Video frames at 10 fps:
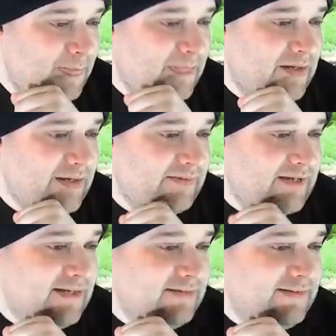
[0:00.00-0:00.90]
Has
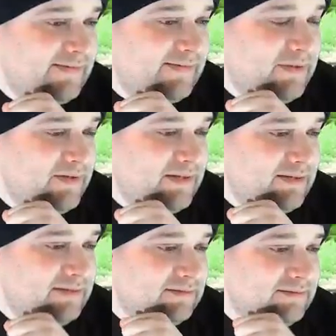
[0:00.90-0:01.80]
Kyle disappeared
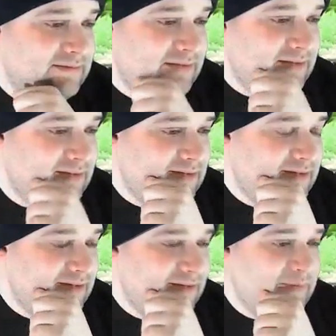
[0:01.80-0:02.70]
again?
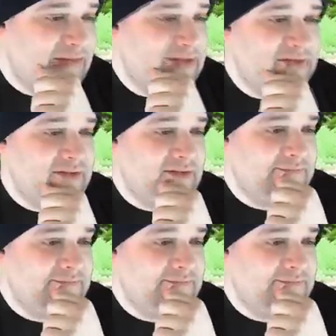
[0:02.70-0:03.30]
I'm not sure.